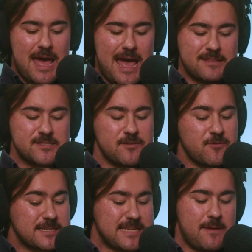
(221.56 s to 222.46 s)
And so,
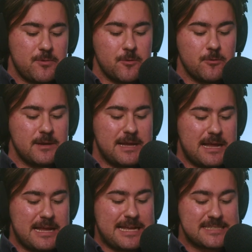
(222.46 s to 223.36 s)
for example,
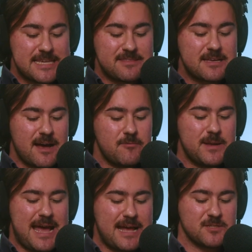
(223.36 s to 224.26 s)
it said the
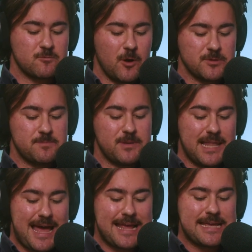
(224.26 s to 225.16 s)
government has a role to
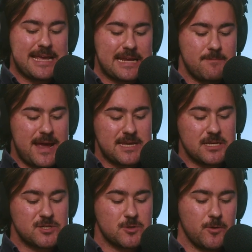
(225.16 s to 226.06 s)
play in
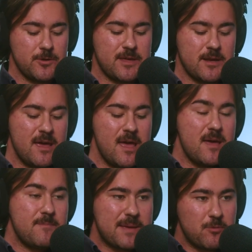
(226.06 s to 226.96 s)
making sure that
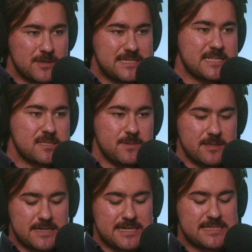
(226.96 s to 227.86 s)
people with
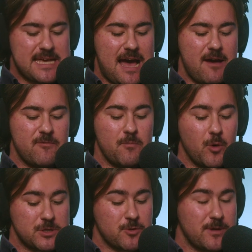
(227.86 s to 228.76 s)
disabilities have
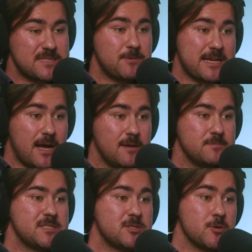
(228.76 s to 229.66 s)
more choice when it
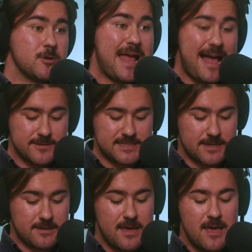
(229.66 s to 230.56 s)
comes to
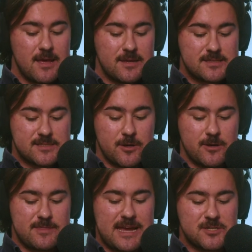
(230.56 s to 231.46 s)
housing.
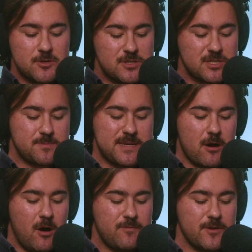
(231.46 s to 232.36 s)
So they shouldn't just be
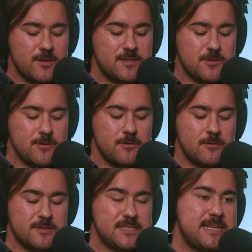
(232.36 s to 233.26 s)
offered
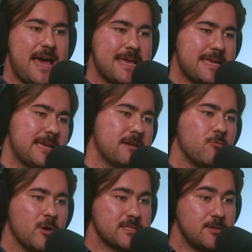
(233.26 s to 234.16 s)
to stay in
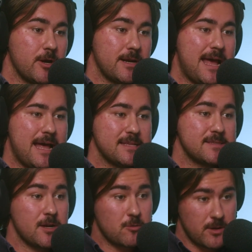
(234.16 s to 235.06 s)
what's known as
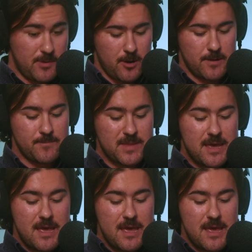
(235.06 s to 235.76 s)
a group home